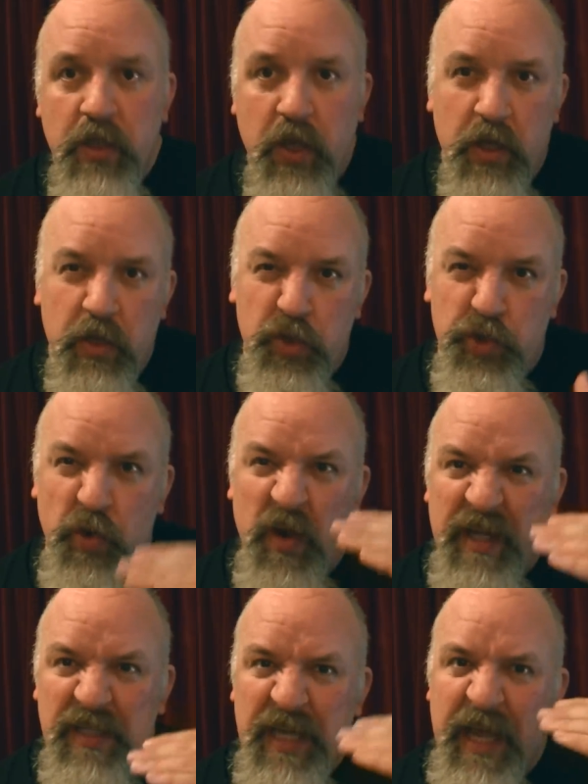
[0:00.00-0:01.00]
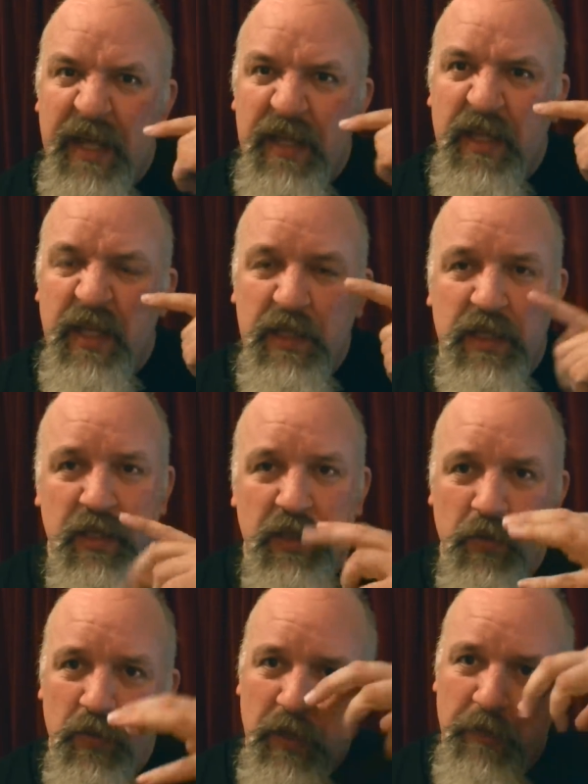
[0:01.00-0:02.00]
kind of dries out the
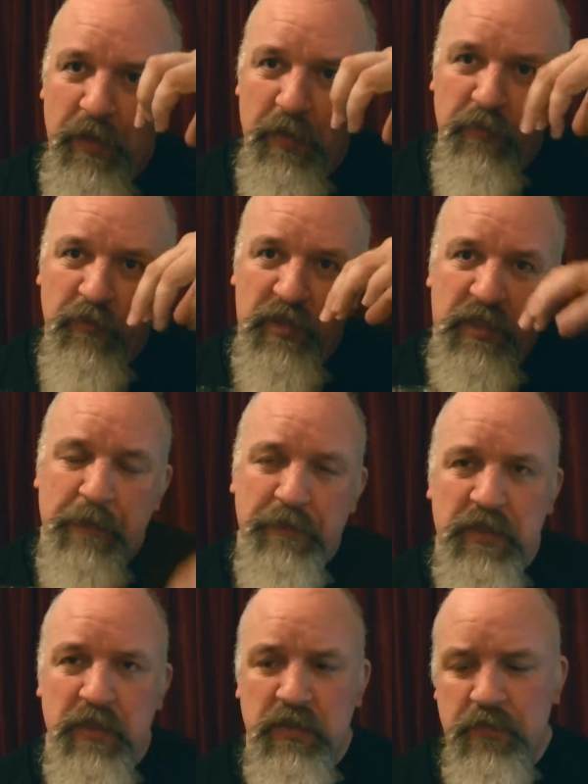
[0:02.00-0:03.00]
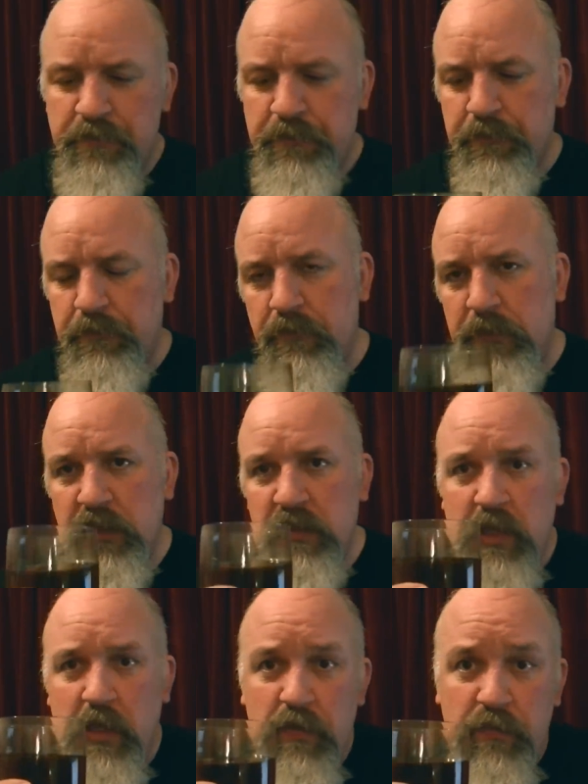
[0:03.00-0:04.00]
all them little receptors
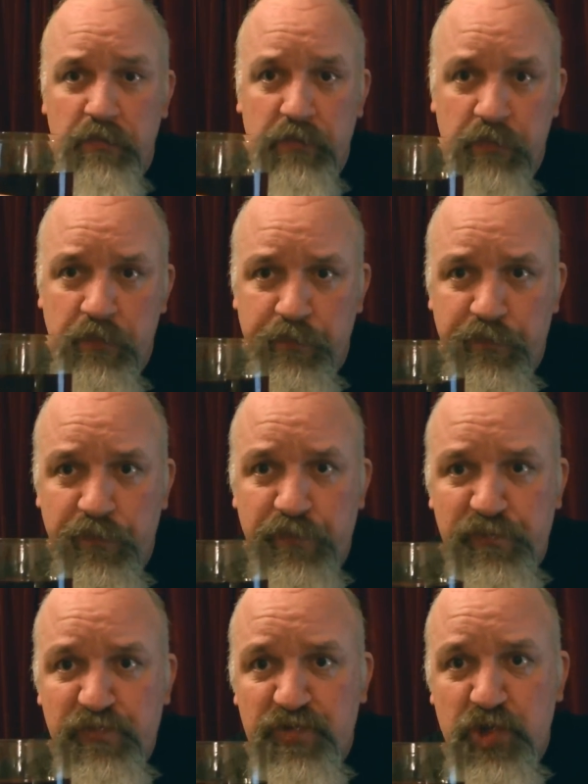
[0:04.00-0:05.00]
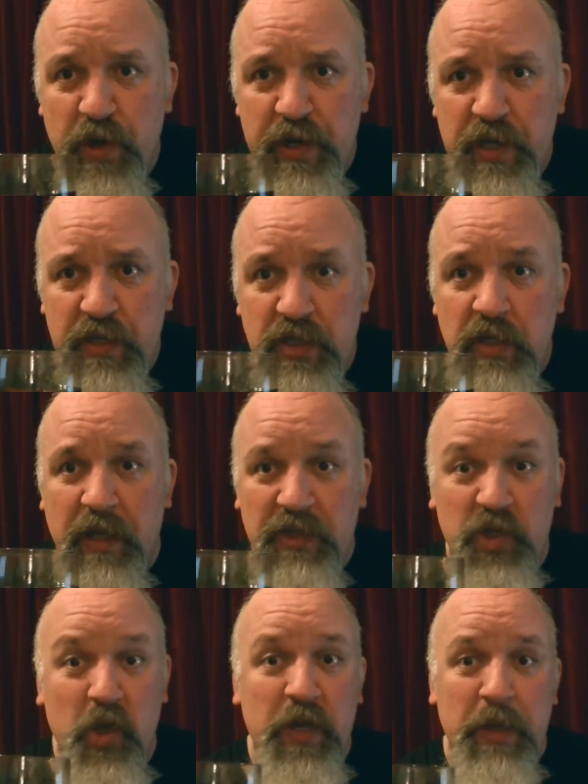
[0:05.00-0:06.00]
so try the
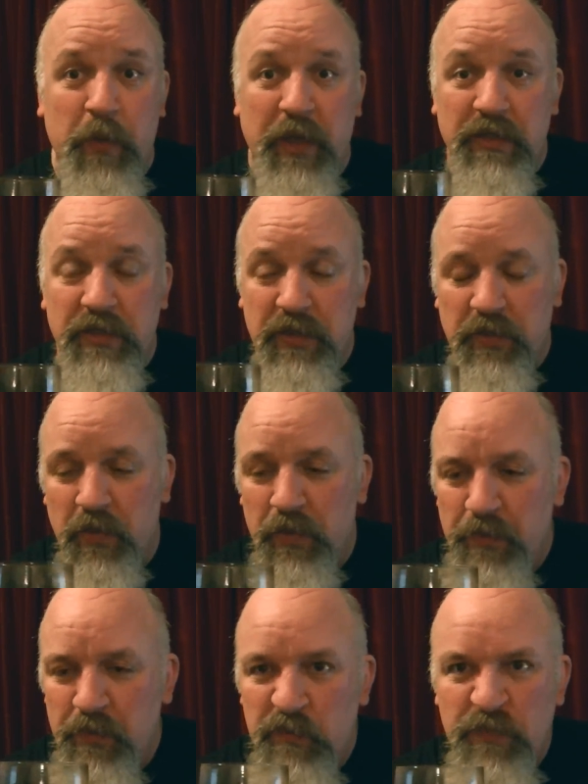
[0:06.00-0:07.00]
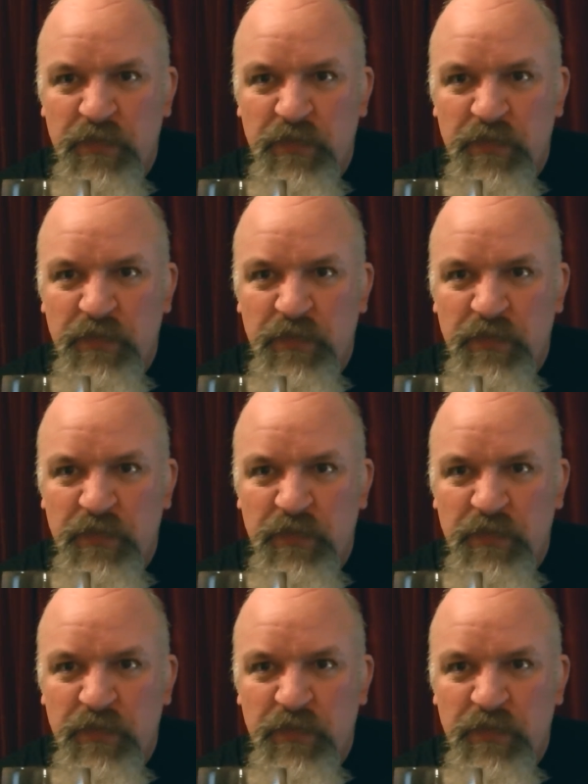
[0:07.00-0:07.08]
like doggy ones I call them